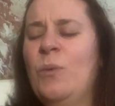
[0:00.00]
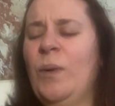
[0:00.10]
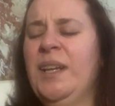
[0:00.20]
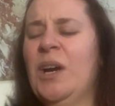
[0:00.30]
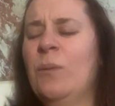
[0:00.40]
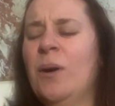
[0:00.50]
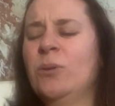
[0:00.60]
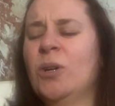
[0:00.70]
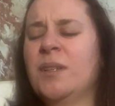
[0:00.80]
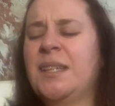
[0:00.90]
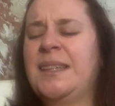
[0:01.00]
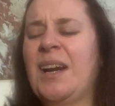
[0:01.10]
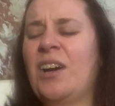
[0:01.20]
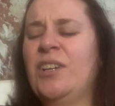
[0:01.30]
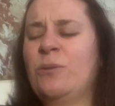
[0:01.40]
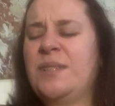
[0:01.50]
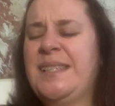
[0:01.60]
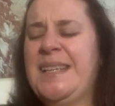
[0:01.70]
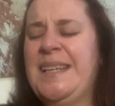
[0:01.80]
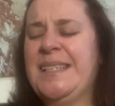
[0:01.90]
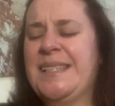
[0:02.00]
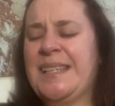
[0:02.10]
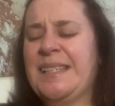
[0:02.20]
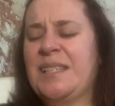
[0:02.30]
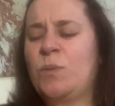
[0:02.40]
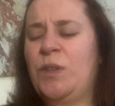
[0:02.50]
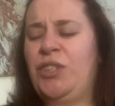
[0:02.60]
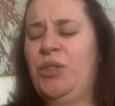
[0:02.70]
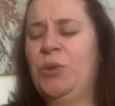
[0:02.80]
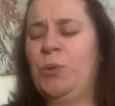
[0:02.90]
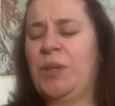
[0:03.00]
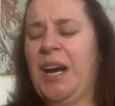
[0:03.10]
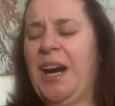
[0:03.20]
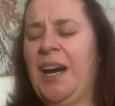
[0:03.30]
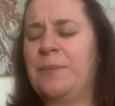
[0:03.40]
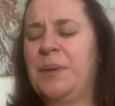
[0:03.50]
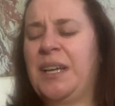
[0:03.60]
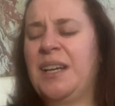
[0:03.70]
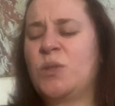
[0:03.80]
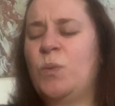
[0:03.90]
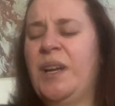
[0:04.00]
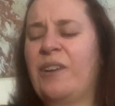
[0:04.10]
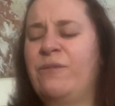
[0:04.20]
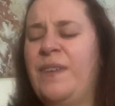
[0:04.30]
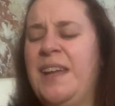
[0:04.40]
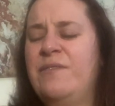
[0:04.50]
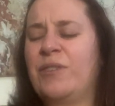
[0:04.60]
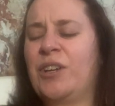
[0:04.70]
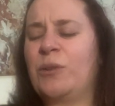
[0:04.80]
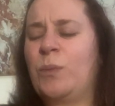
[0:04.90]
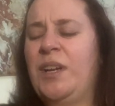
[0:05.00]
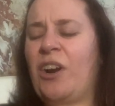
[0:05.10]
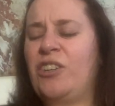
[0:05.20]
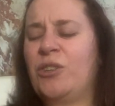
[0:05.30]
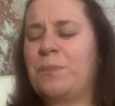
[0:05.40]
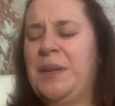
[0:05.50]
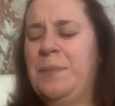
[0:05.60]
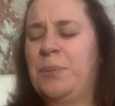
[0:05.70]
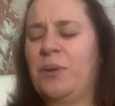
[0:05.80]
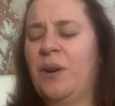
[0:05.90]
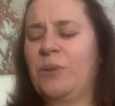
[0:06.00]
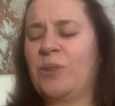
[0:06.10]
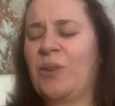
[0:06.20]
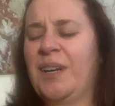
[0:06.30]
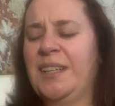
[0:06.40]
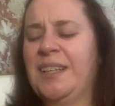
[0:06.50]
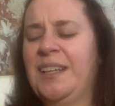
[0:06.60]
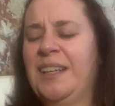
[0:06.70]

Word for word: We know, oh Lord, that there are no seasons with you, God, because we are favored. We are your people, oh Lord.